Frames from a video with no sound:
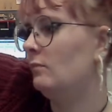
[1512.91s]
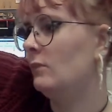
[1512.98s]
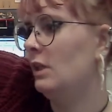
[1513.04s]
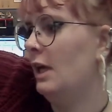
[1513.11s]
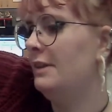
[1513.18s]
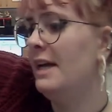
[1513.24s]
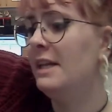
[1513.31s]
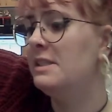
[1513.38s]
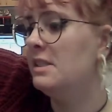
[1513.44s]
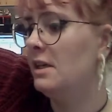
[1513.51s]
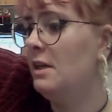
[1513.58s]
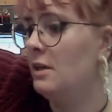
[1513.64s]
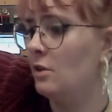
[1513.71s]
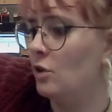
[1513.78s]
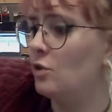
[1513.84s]
And that's
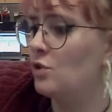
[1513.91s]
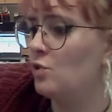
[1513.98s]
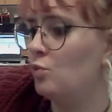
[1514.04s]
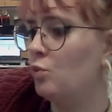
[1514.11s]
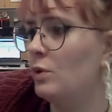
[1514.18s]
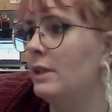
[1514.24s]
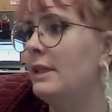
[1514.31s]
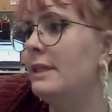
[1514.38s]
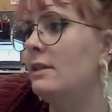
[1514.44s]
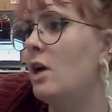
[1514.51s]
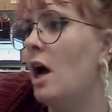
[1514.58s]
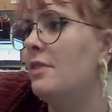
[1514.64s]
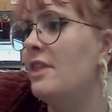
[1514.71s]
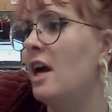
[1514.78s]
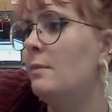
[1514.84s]
it. There's really
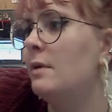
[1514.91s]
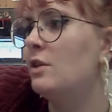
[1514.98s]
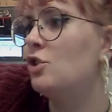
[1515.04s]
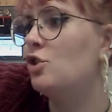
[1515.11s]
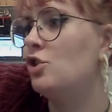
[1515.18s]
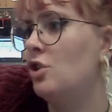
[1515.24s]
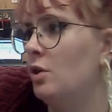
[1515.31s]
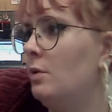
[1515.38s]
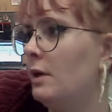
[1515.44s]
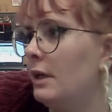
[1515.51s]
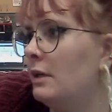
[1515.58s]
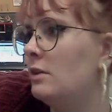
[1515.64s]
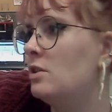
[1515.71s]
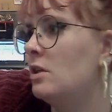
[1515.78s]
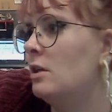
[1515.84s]
not that much to
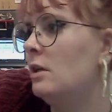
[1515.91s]
it.